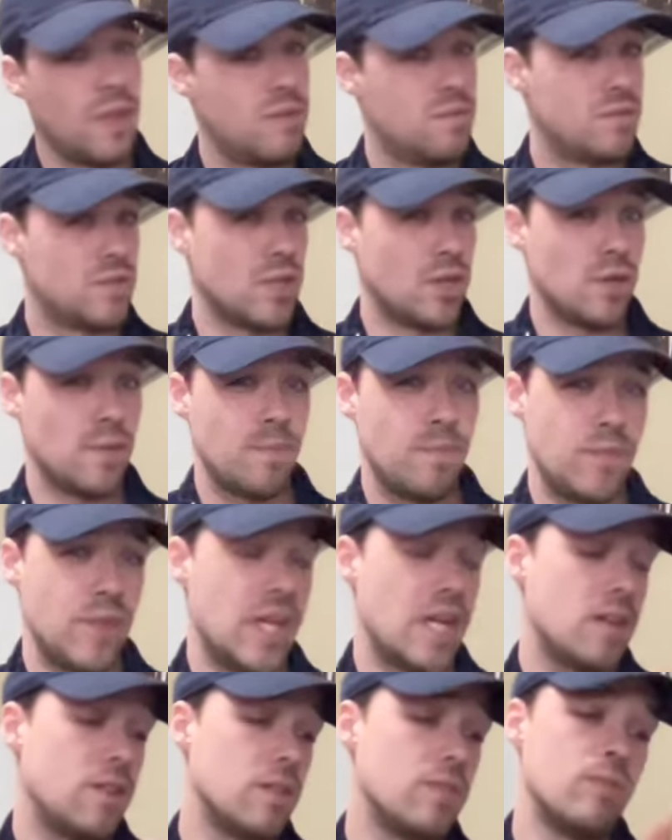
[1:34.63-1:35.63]
So,
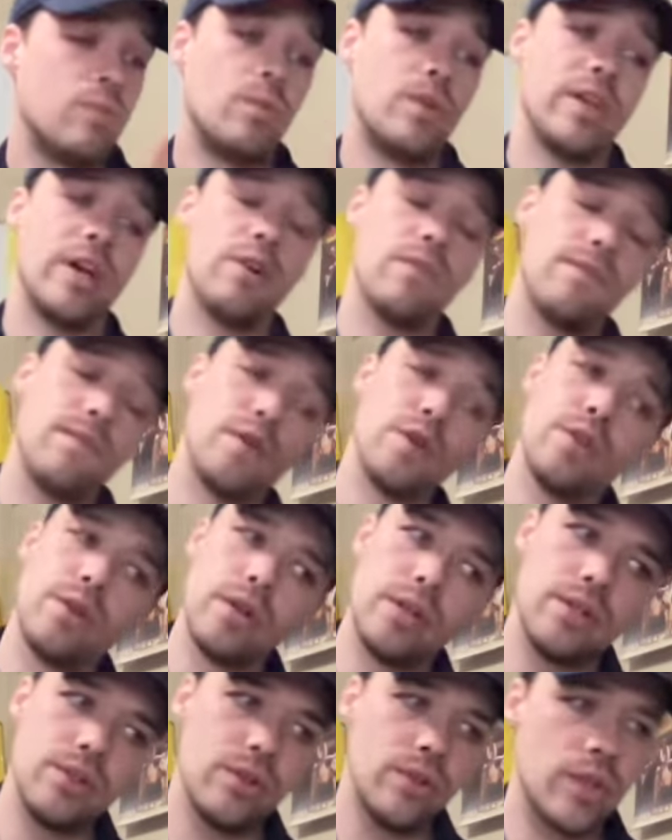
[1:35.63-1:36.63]
yeah, without further
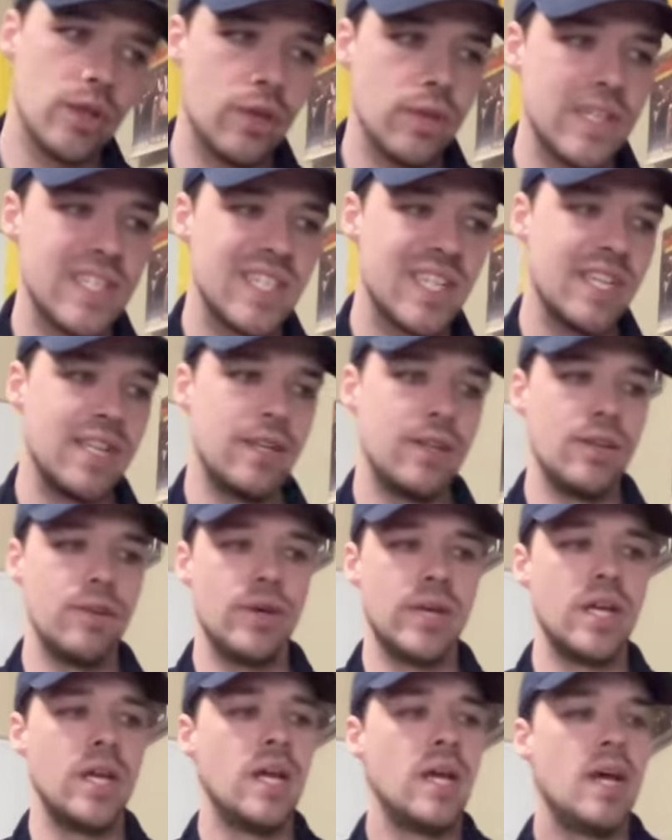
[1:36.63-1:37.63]
ado, though, let's get into
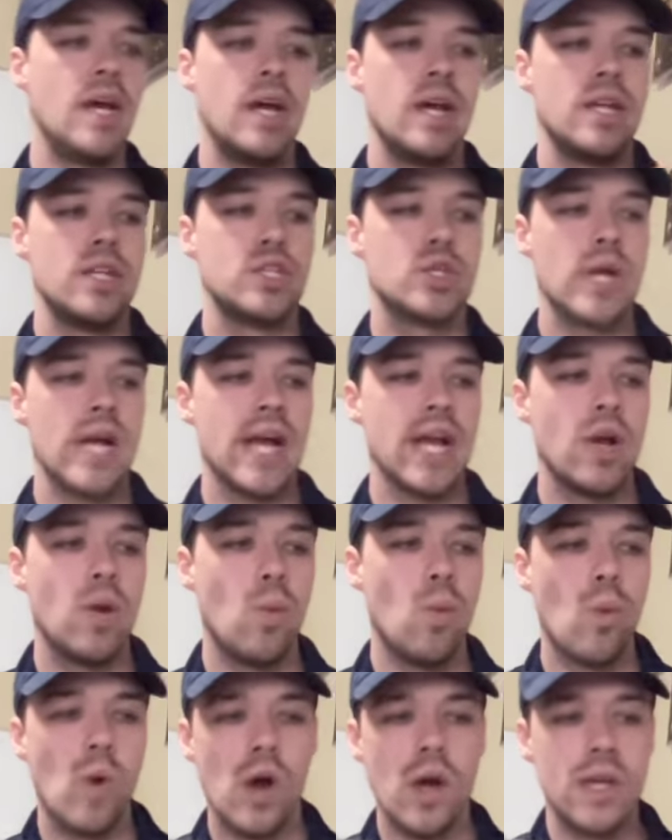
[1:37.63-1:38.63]
it. Track
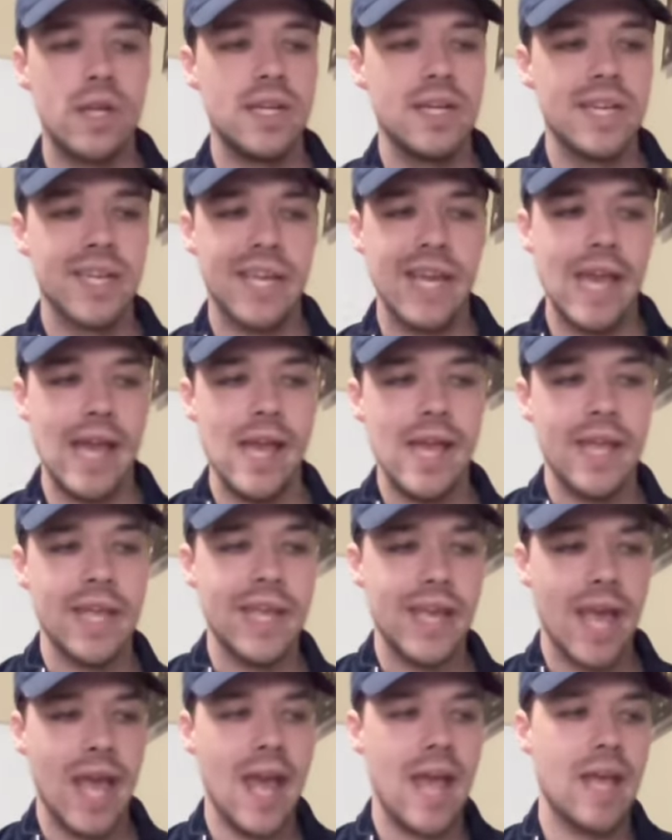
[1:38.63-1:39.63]
one
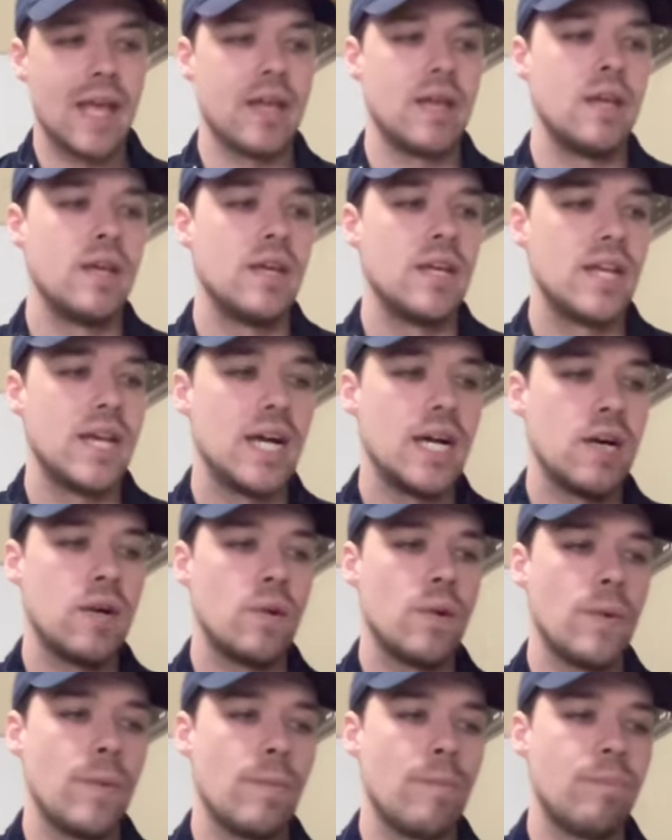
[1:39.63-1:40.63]
Gang Gang.
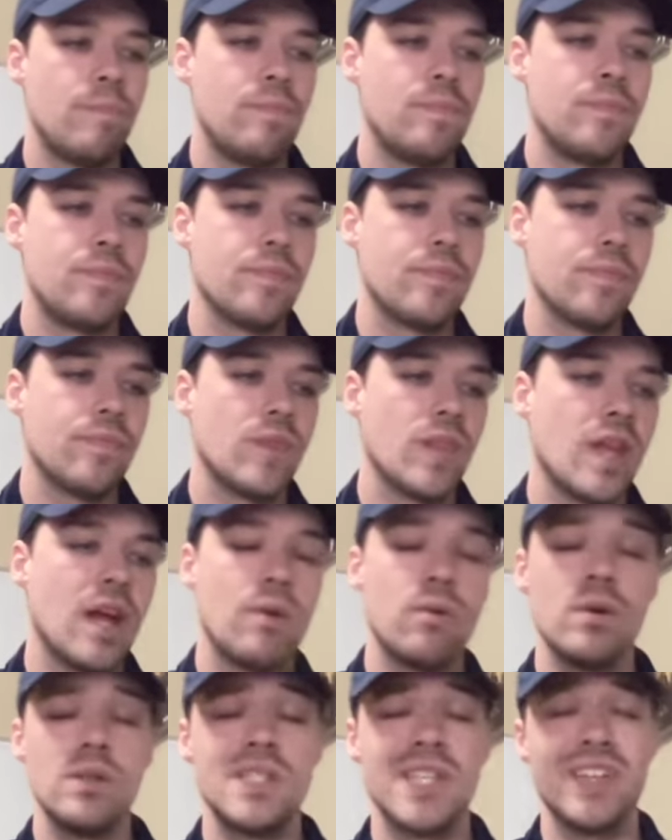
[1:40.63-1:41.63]
Now, I
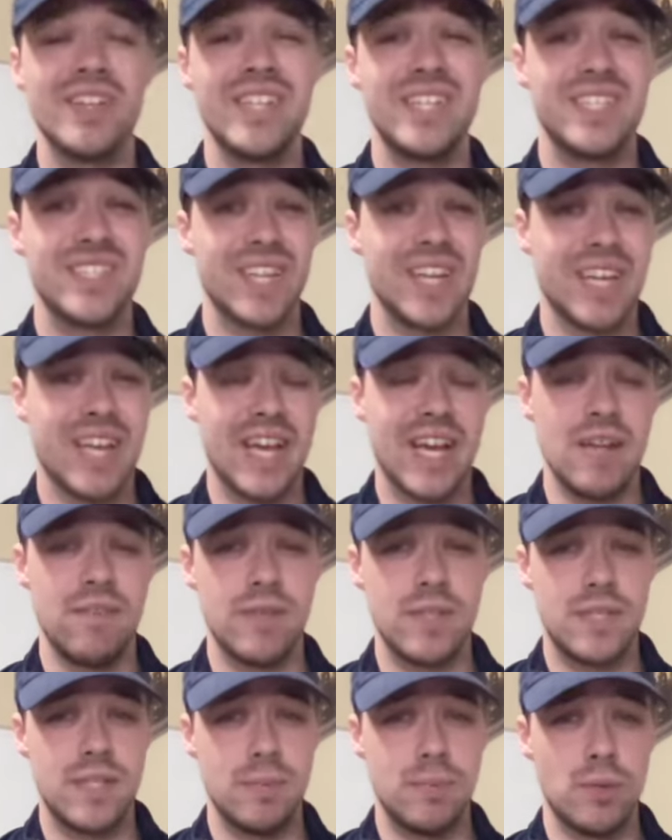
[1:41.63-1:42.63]
wrote down that it's like kind of
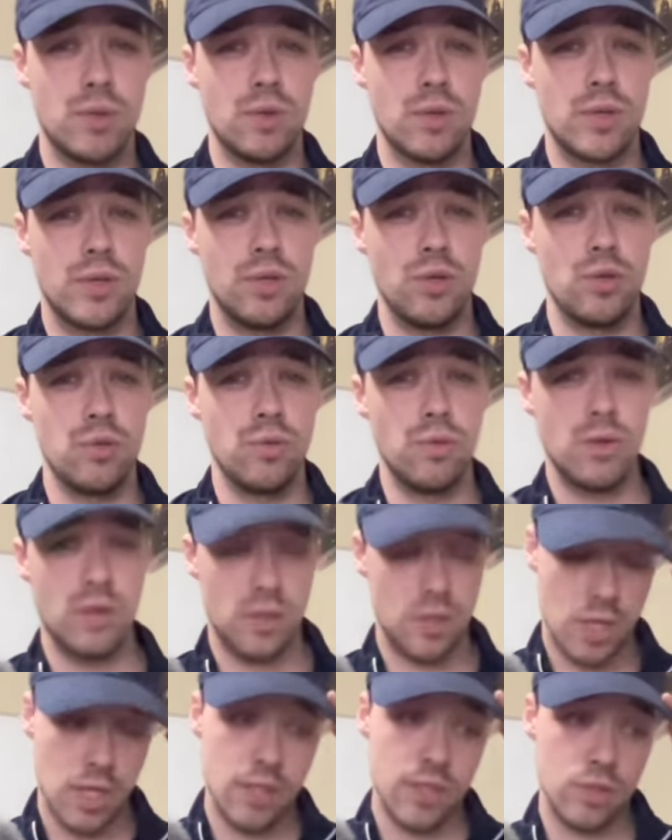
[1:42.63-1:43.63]
a typical Q
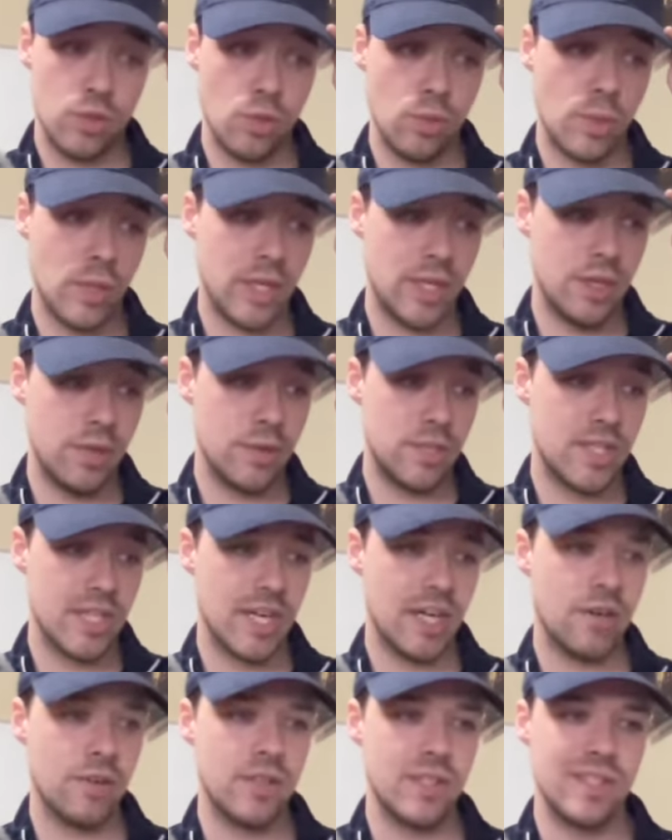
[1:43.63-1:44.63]
uh, schoolboy Q
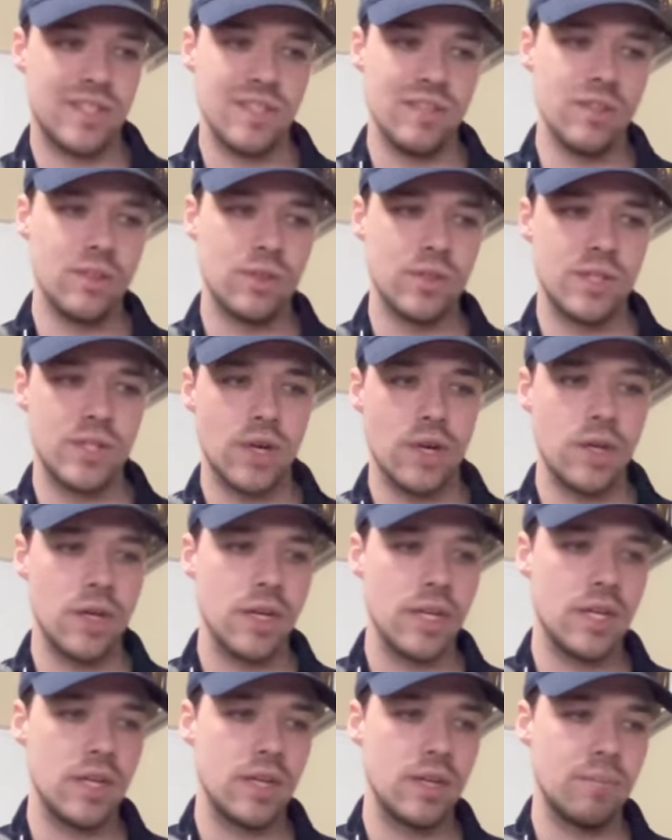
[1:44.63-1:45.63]
sound. It's a little
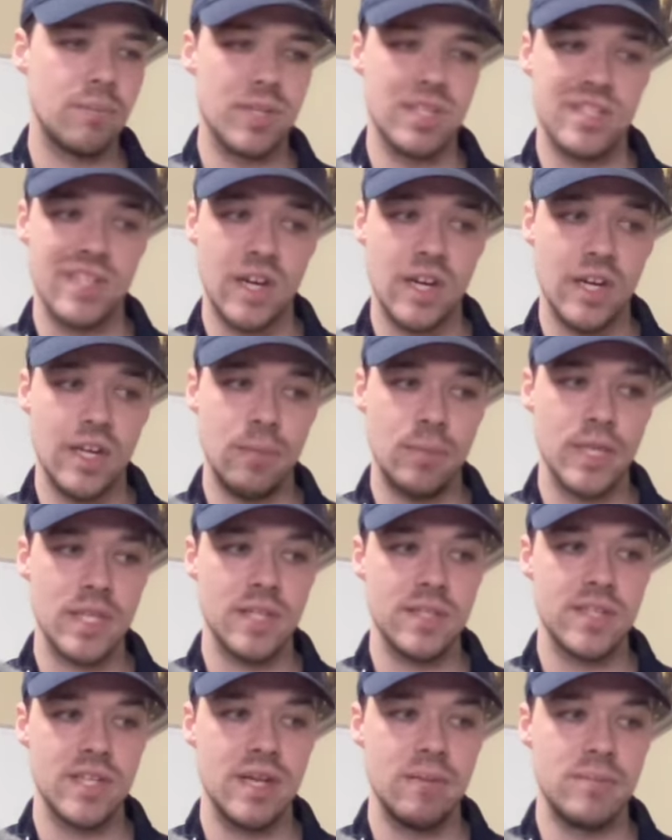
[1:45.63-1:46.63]
dark, but it's hype at
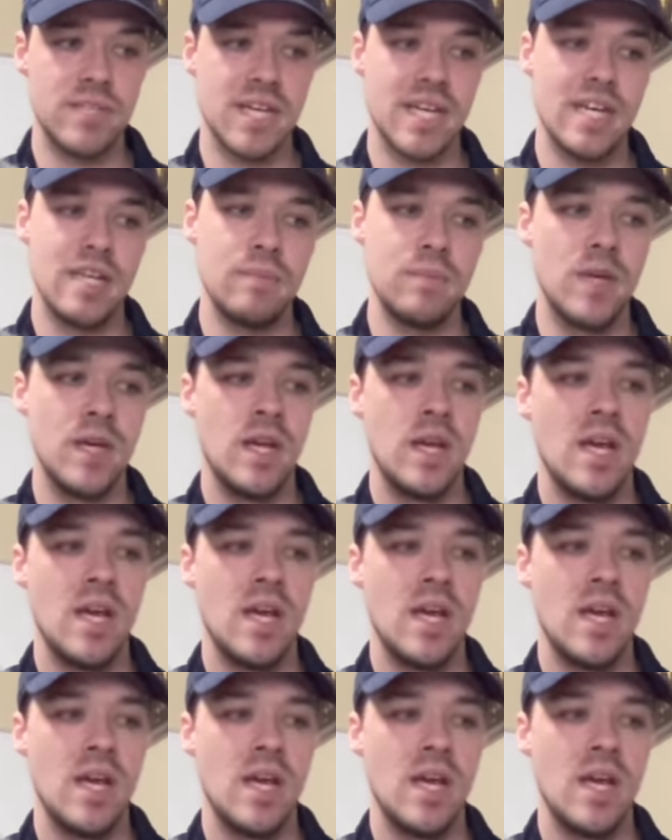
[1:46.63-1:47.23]
the same time.